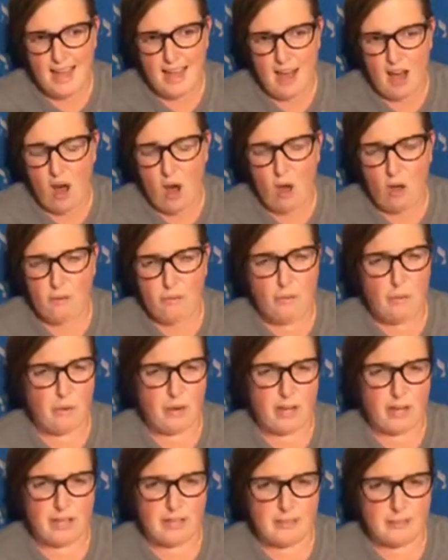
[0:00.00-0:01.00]
All of
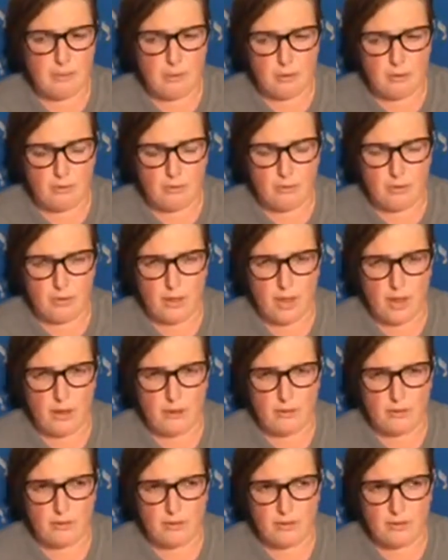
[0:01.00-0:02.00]
Oregon's beautiful though.